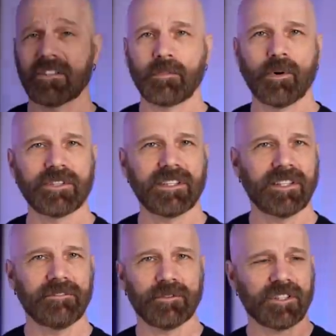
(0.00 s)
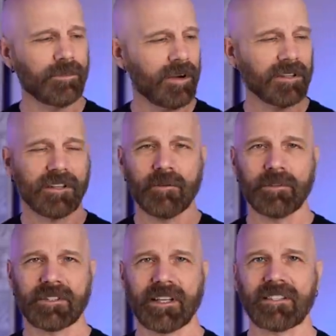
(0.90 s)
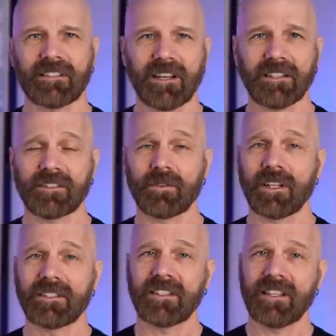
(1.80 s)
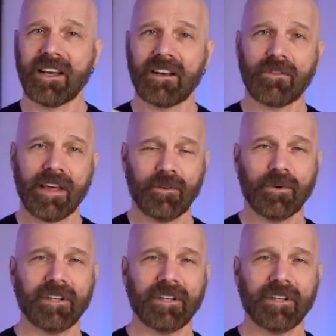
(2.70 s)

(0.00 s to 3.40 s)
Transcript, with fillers: is supposedly good for small garments like socks, so let's see how that